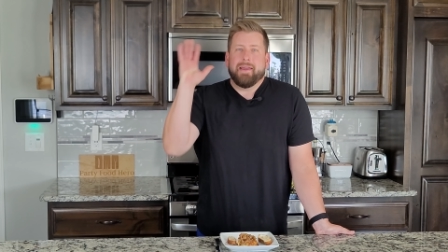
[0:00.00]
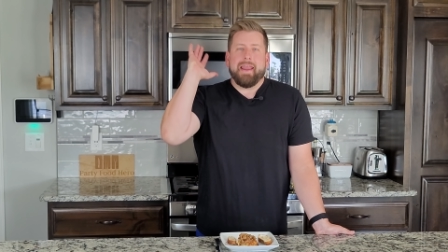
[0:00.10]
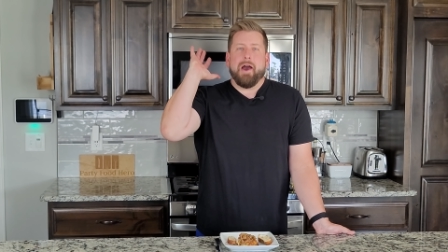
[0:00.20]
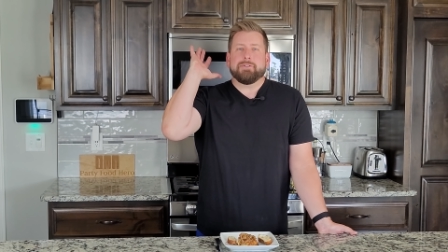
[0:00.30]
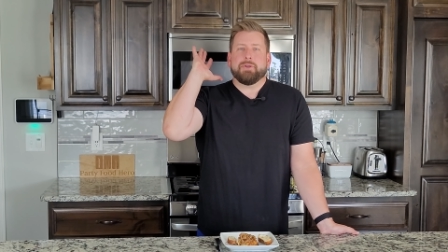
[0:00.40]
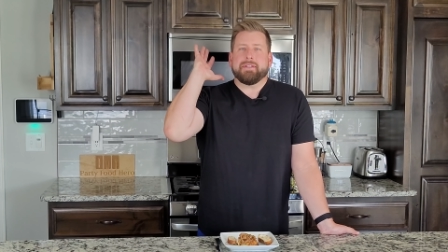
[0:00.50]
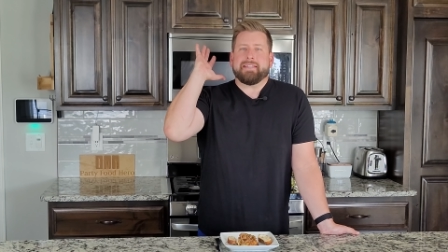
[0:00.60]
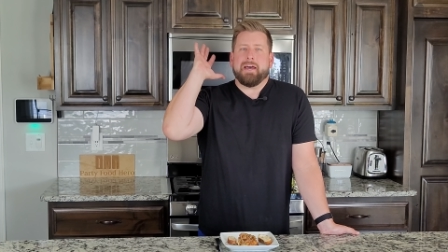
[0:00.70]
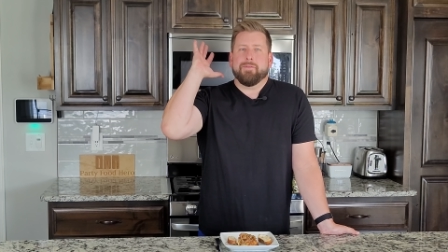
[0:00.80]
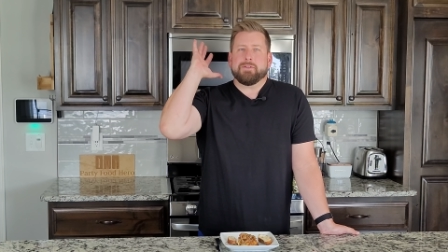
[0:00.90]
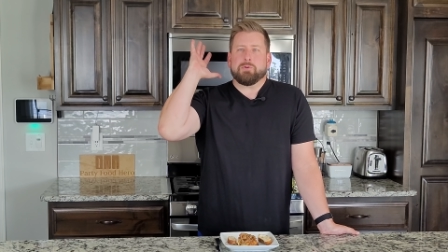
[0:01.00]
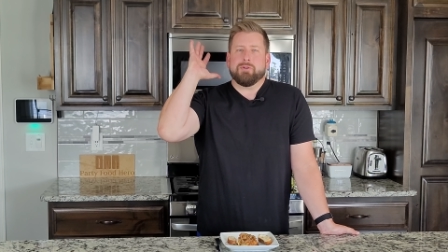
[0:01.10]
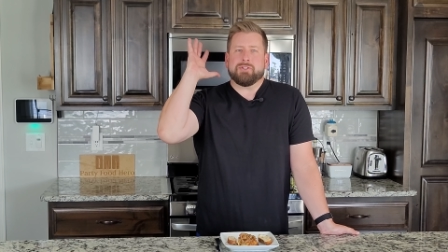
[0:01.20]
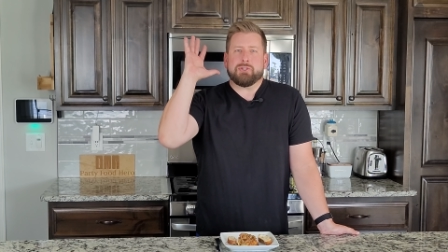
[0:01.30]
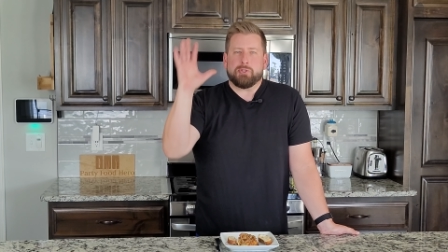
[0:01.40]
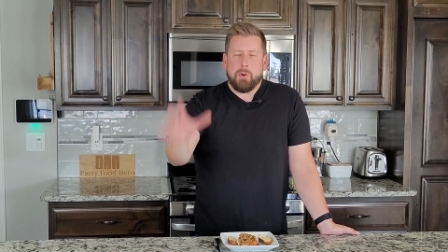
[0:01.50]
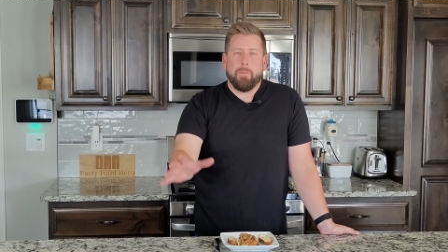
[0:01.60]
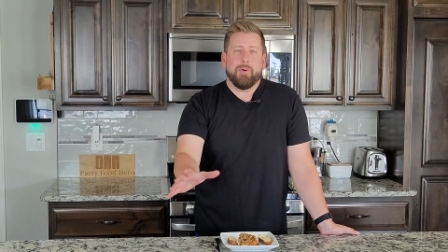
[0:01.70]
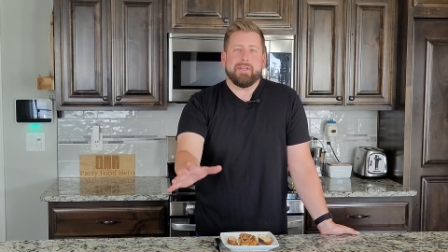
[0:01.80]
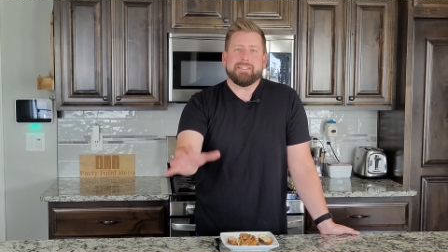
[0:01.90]
Now, as you could tell, this was
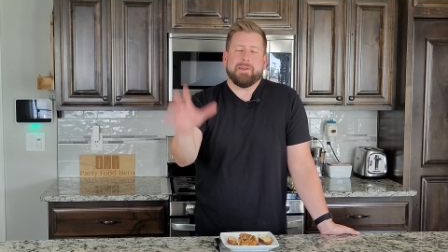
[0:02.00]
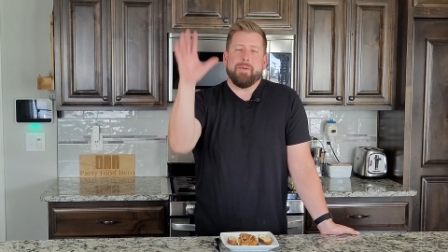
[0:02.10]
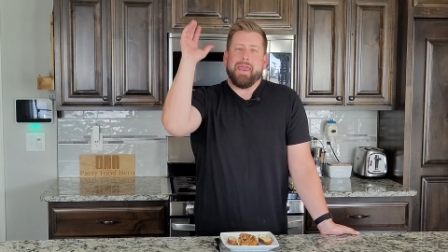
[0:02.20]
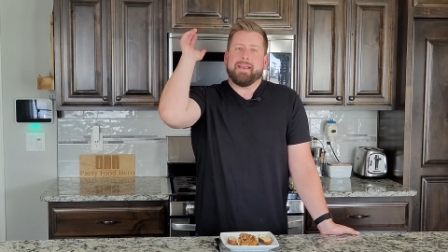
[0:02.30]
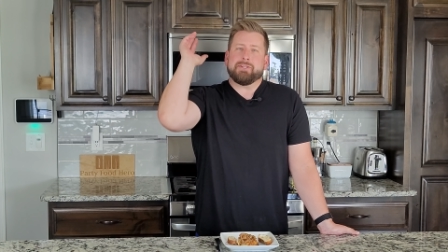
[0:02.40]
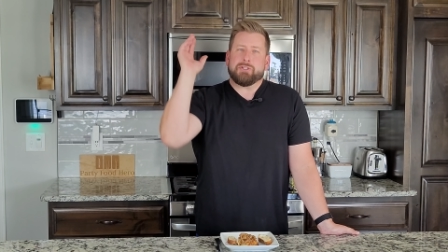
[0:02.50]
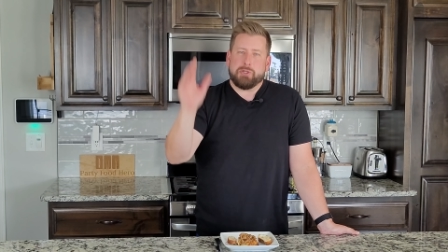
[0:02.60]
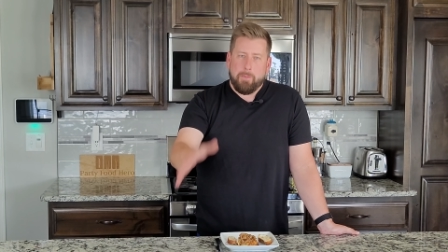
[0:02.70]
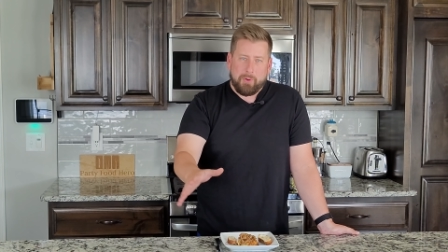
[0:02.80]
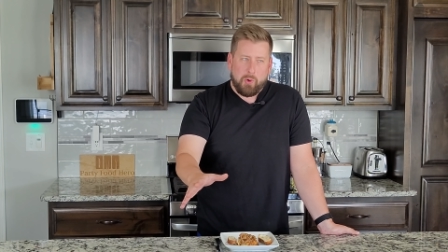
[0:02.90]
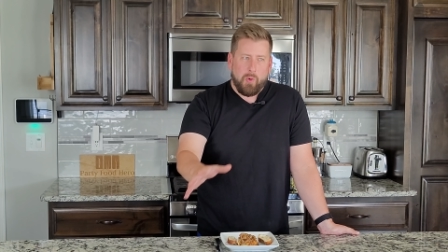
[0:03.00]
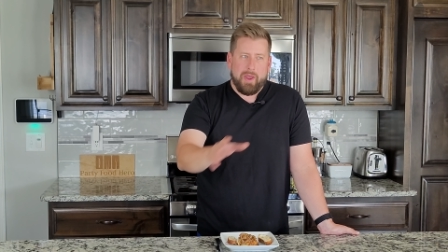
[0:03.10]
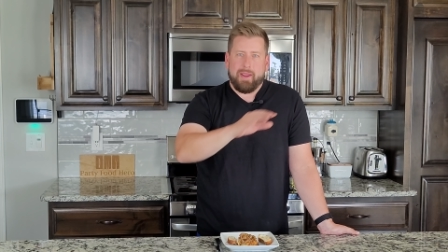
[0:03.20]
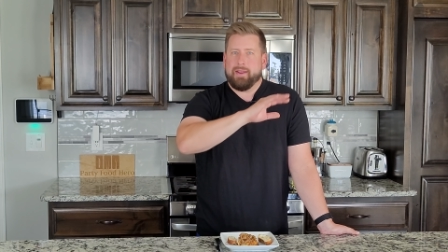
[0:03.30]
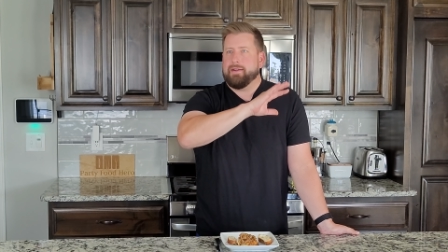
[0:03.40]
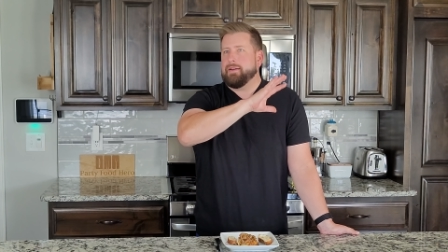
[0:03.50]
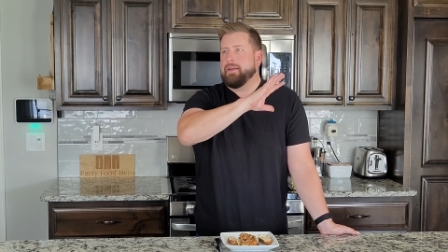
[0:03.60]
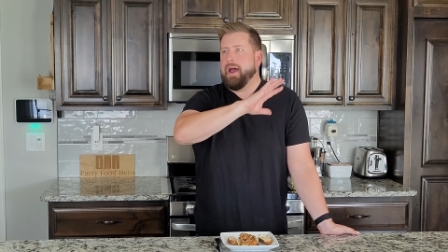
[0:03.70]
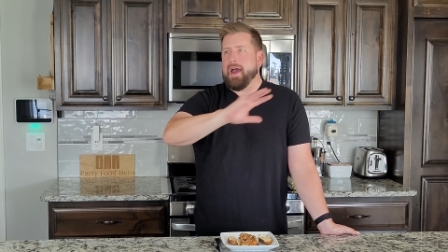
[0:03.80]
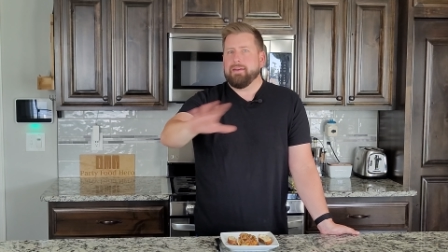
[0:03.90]
super easy to make, super quick,
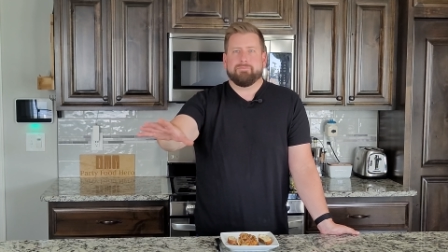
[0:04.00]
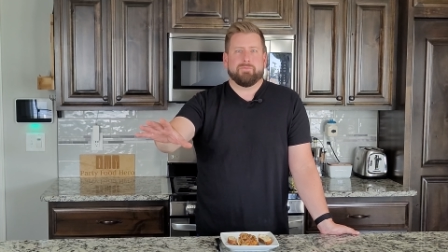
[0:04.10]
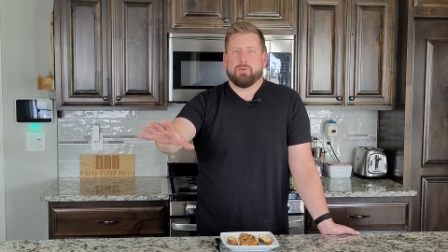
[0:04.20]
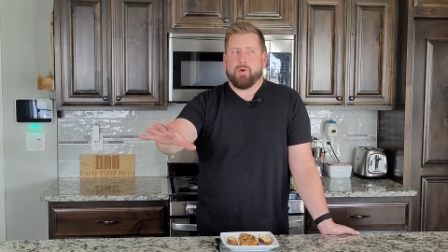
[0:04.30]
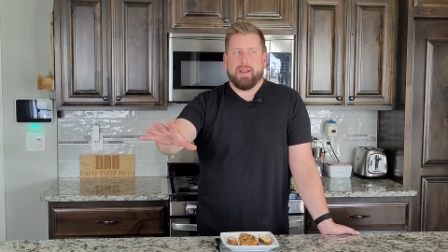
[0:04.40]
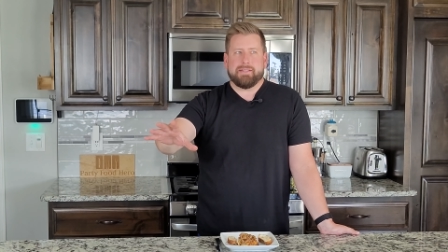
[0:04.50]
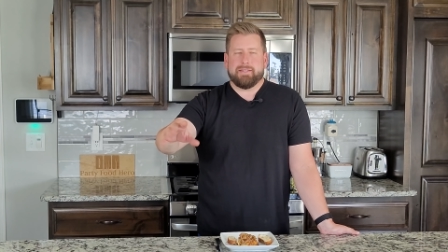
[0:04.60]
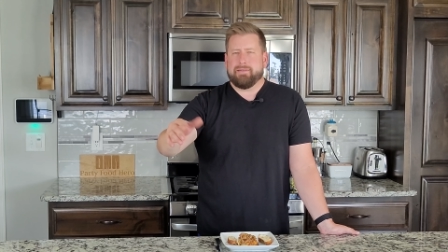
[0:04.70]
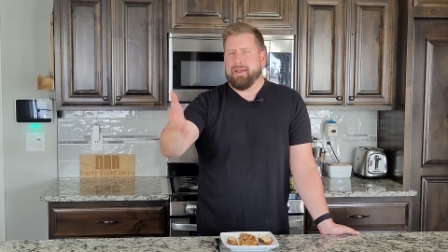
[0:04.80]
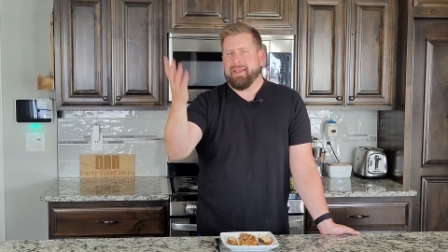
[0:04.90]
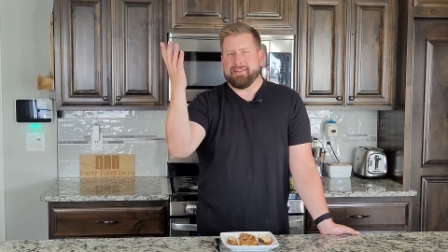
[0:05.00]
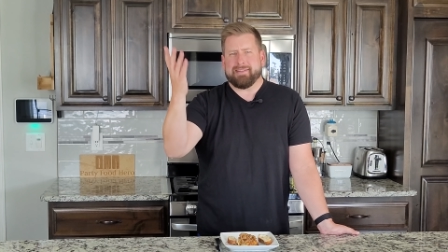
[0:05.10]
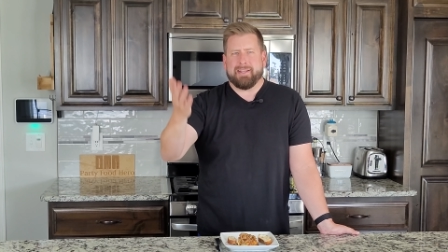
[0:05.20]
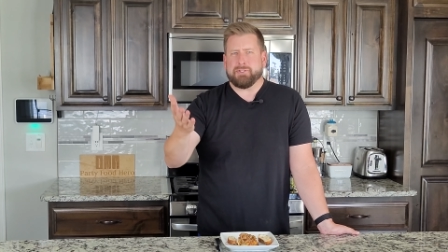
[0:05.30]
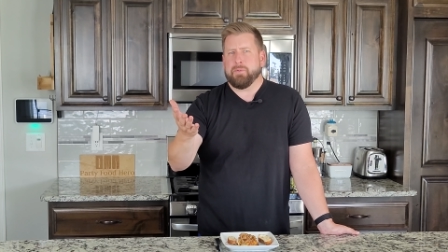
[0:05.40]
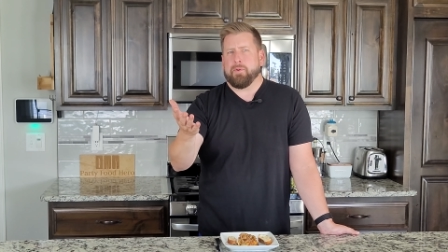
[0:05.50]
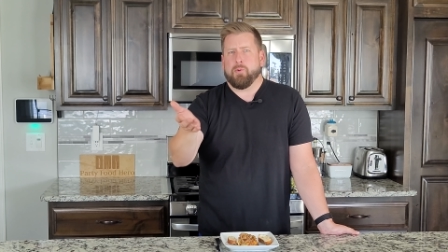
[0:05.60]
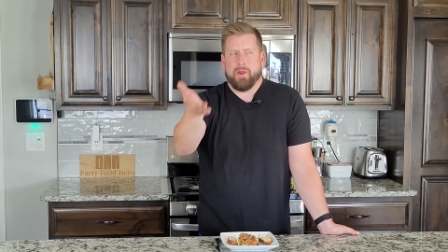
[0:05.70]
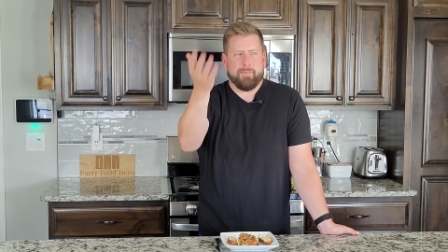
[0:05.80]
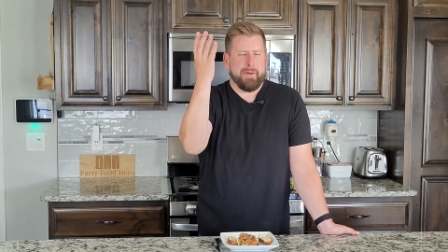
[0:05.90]
not crazy. I guess not super
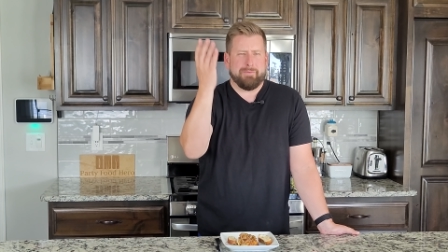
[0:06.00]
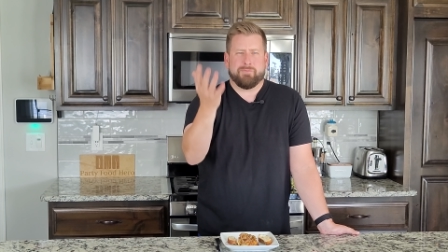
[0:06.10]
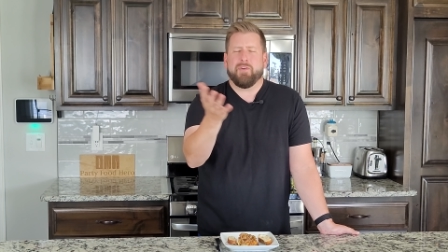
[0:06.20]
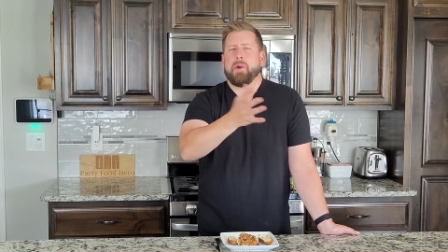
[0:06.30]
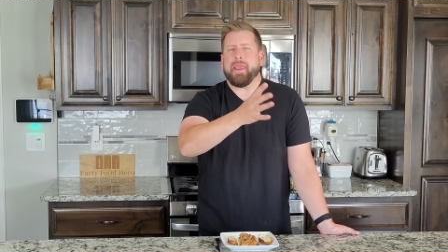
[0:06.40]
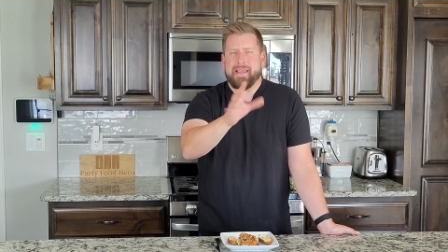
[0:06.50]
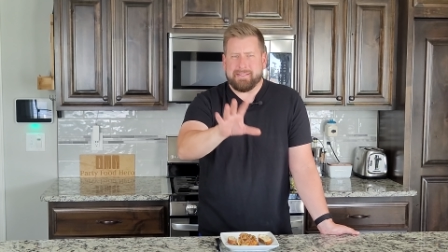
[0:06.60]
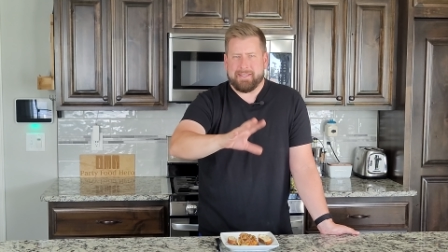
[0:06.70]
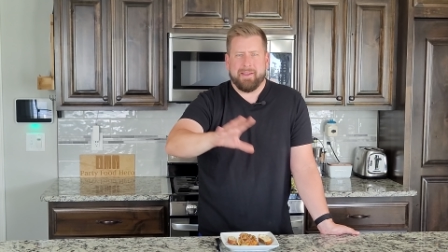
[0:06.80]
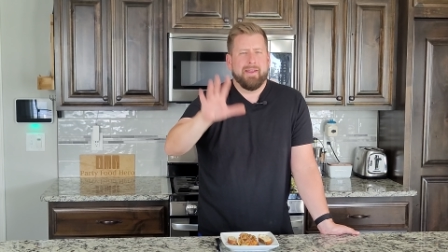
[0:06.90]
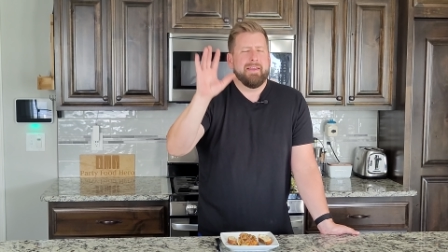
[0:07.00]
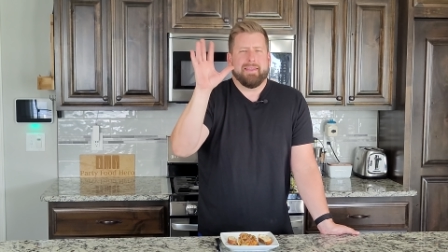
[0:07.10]
quick, but very easy.